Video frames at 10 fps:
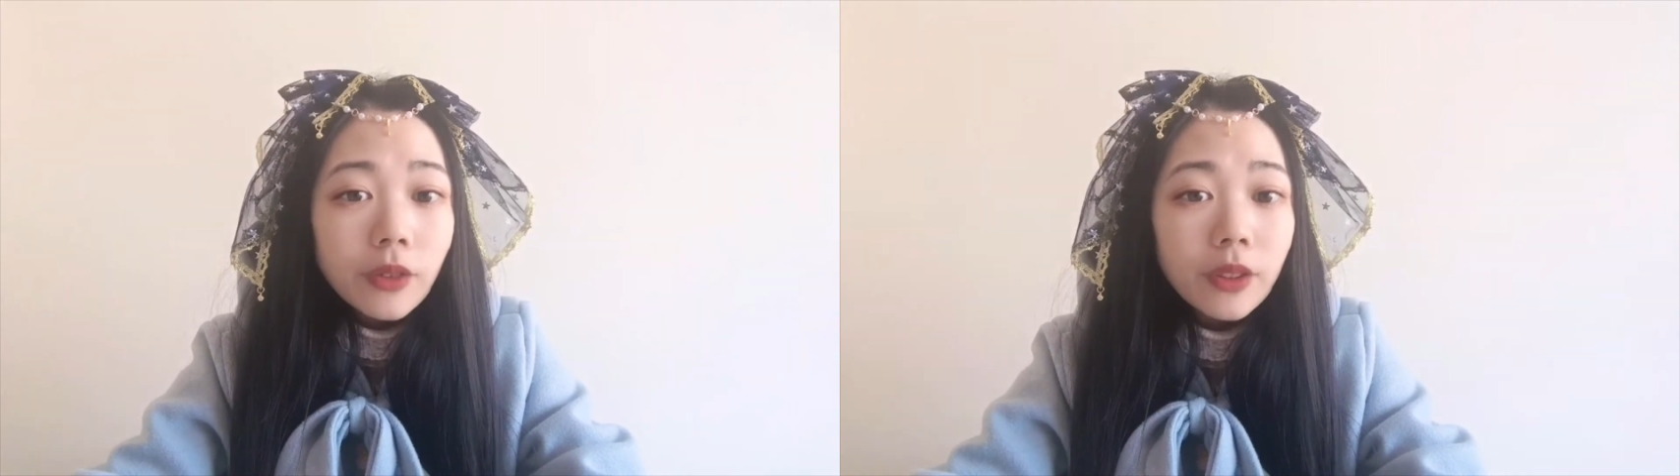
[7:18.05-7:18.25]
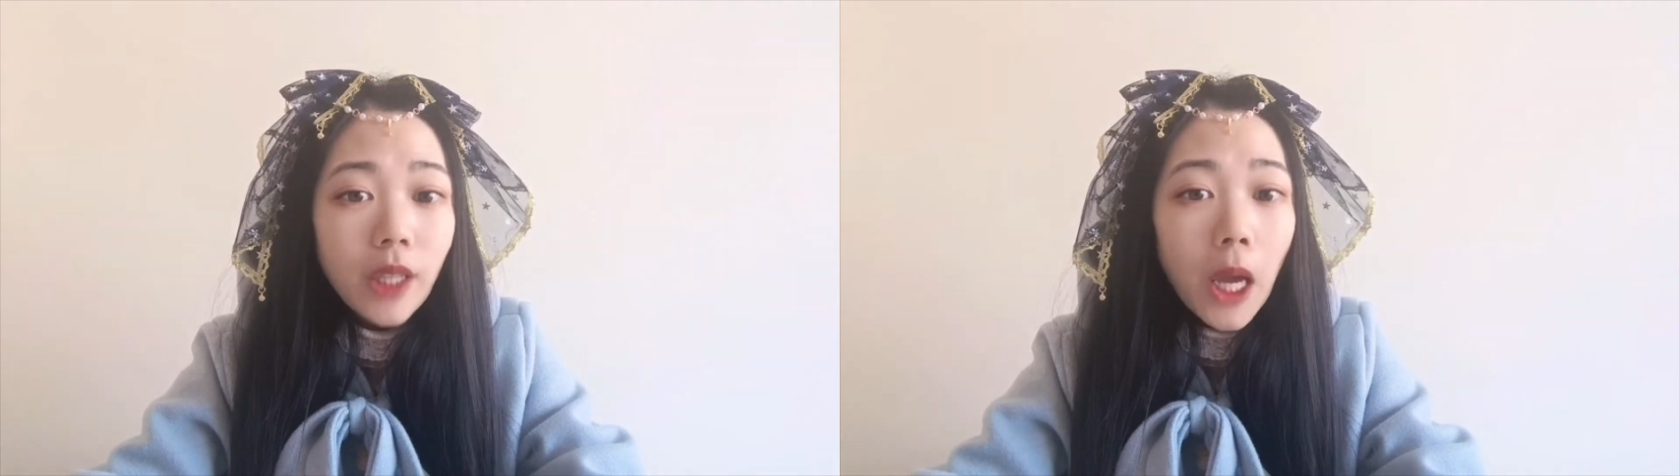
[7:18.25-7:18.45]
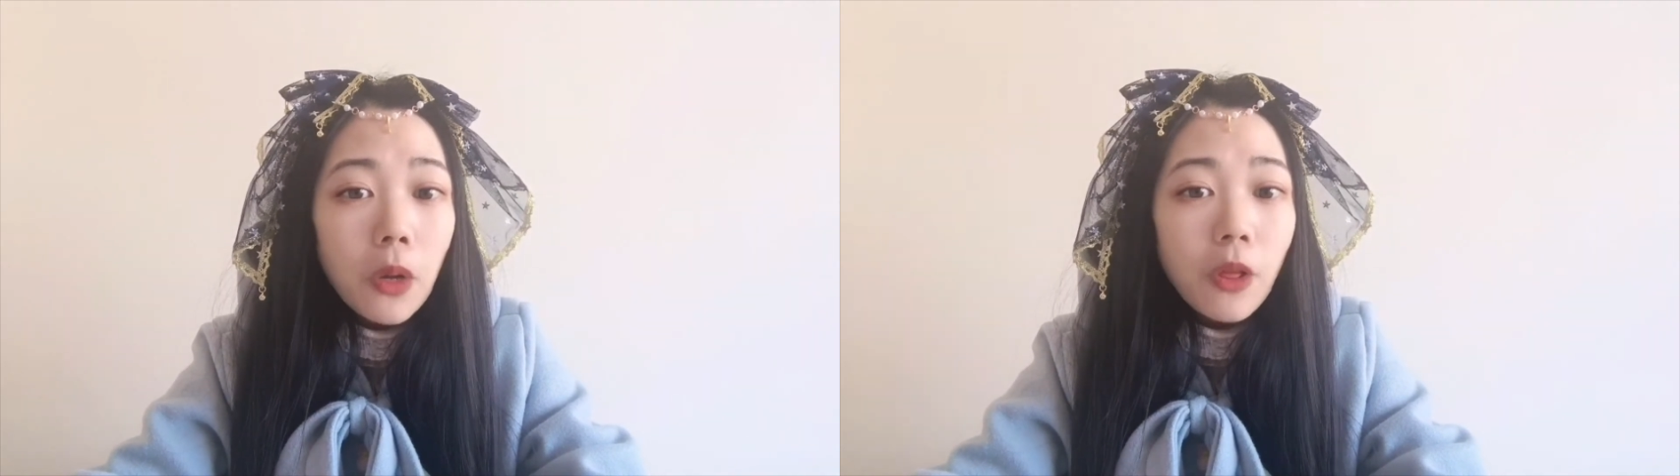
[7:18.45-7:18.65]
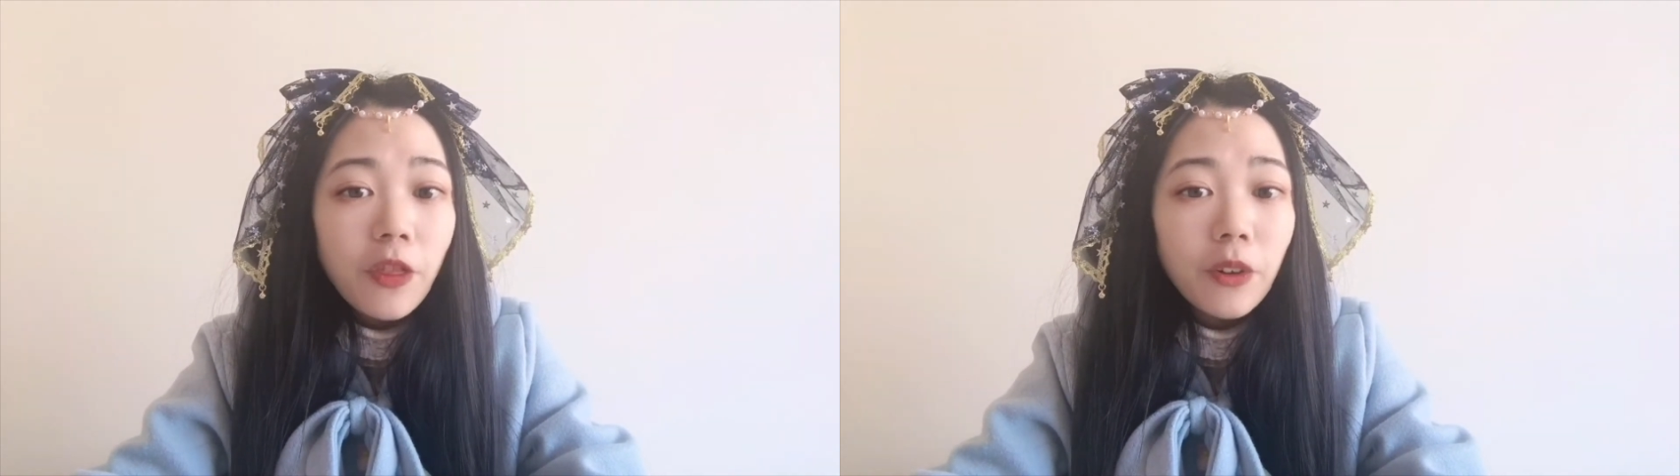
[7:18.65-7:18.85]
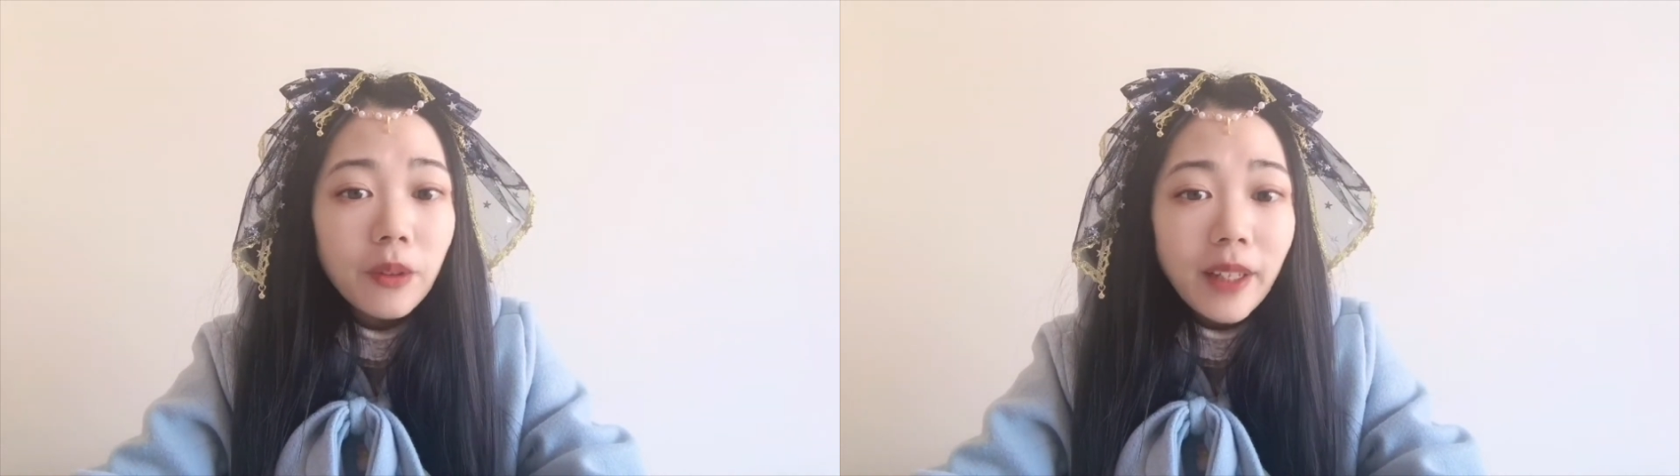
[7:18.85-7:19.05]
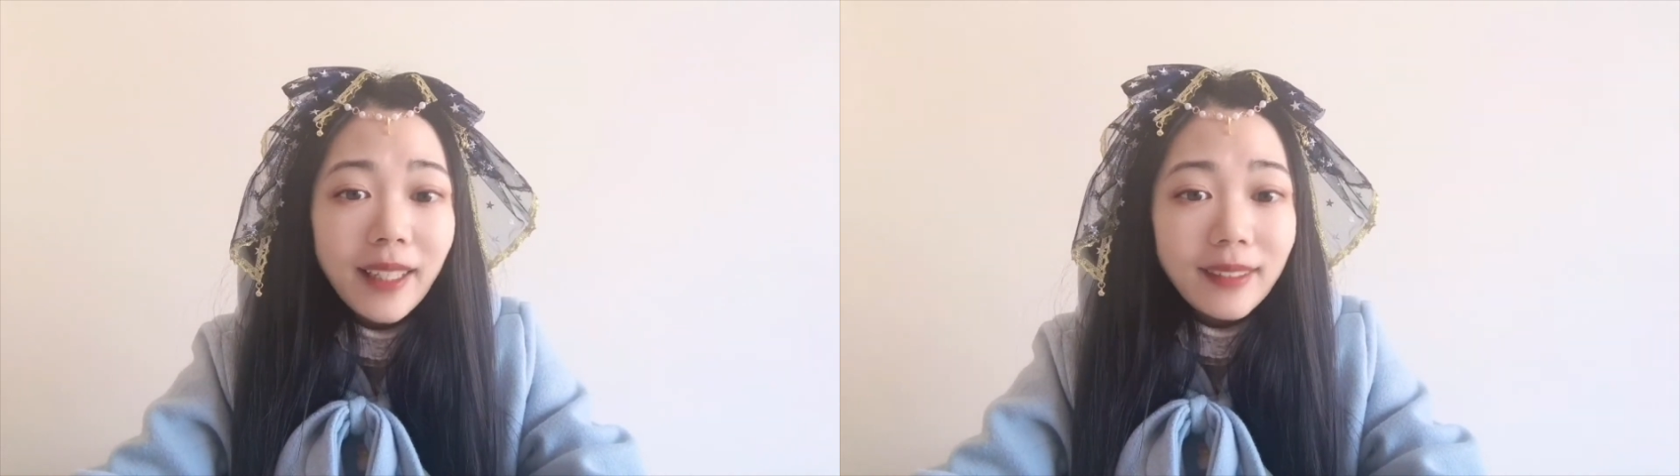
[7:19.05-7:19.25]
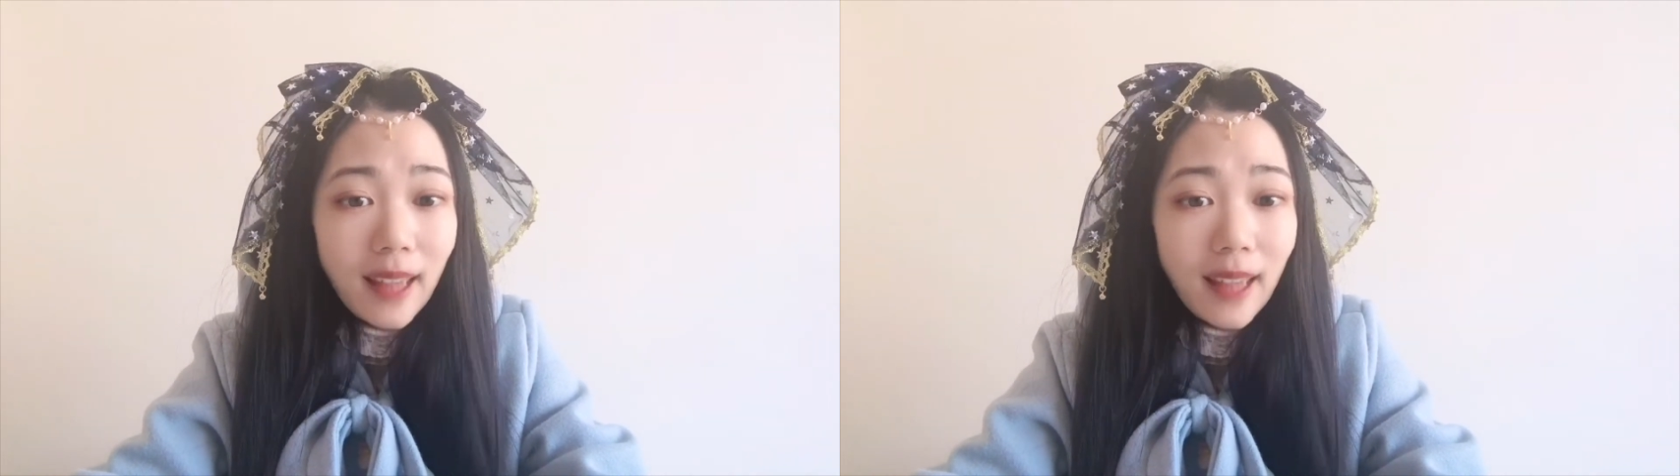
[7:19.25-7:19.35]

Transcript: So, three